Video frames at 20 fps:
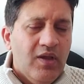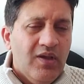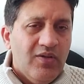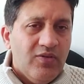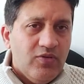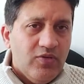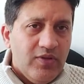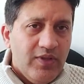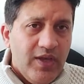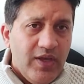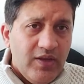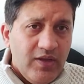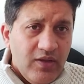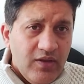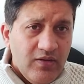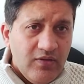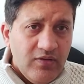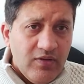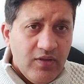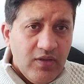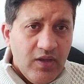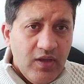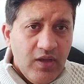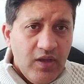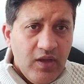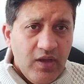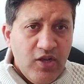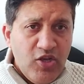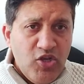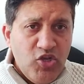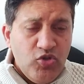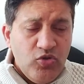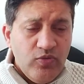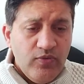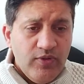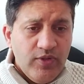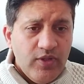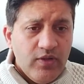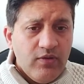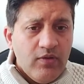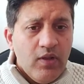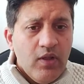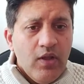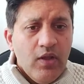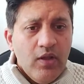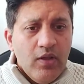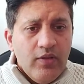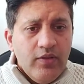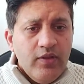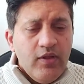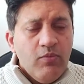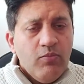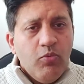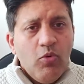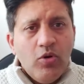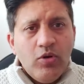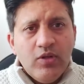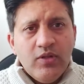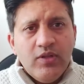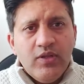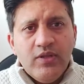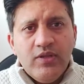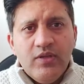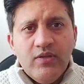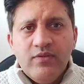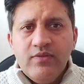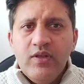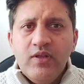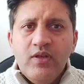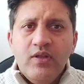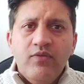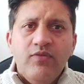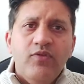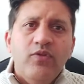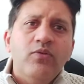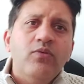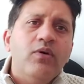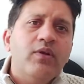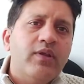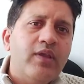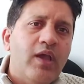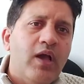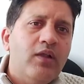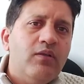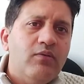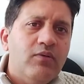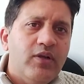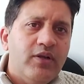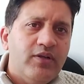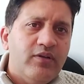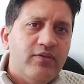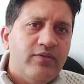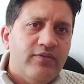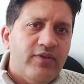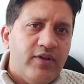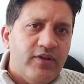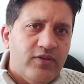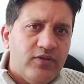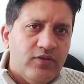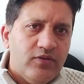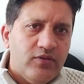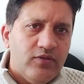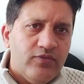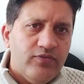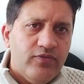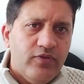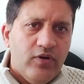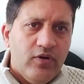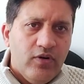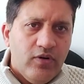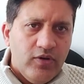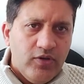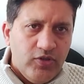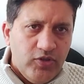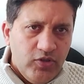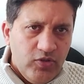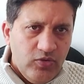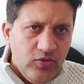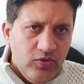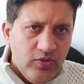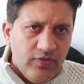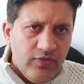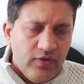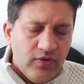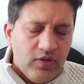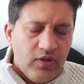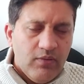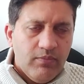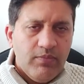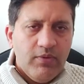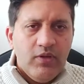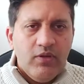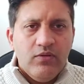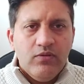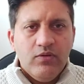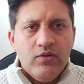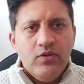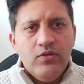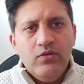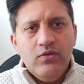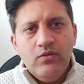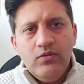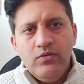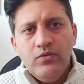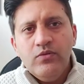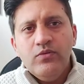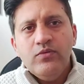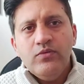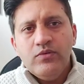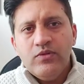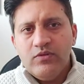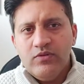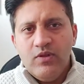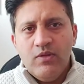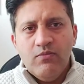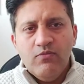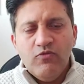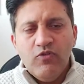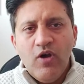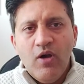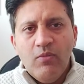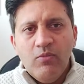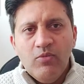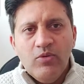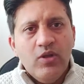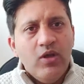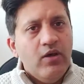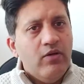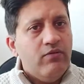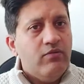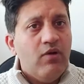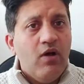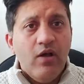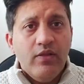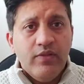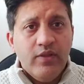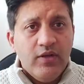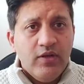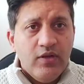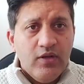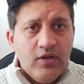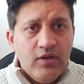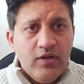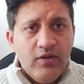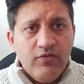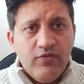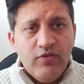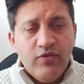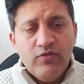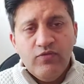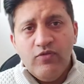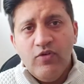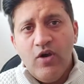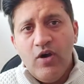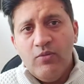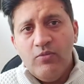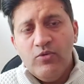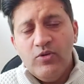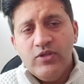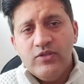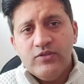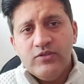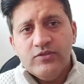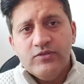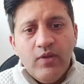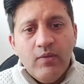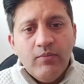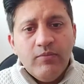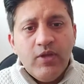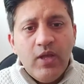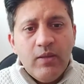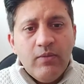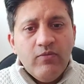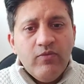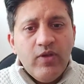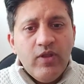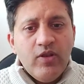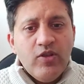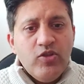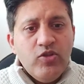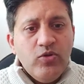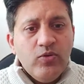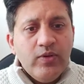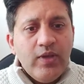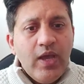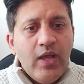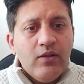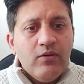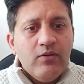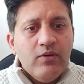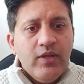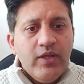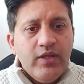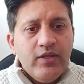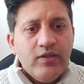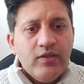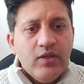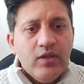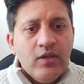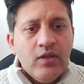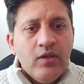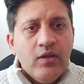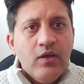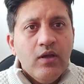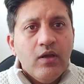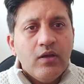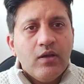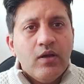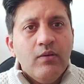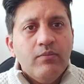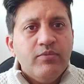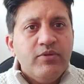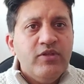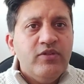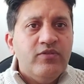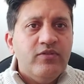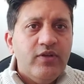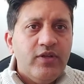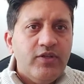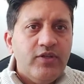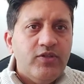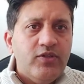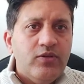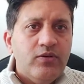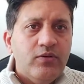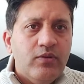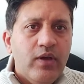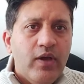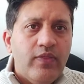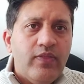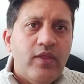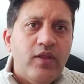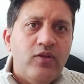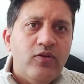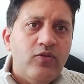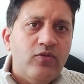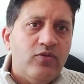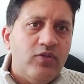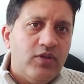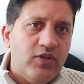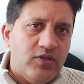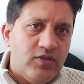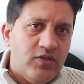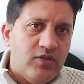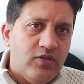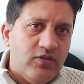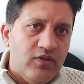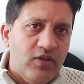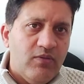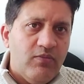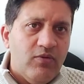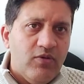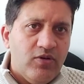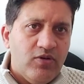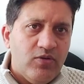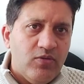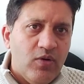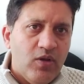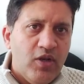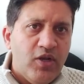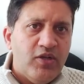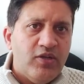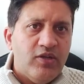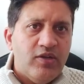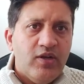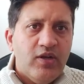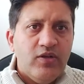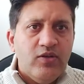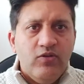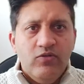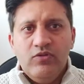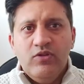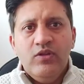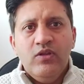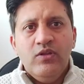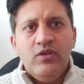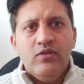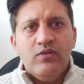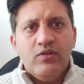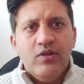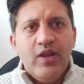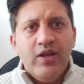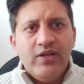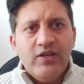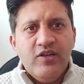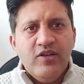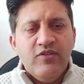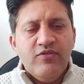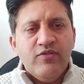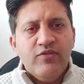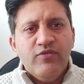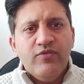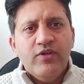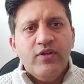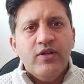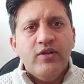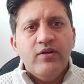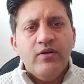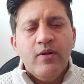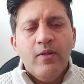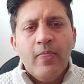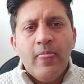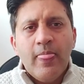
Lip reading: So that is an issue with it. The important thing is that if you are calculating ratios for two different companies, you use the same formula rather than different formulas. Sometimes when you calculate a company's ratio and then you search the same ratio on internet, you see a slightly different figure.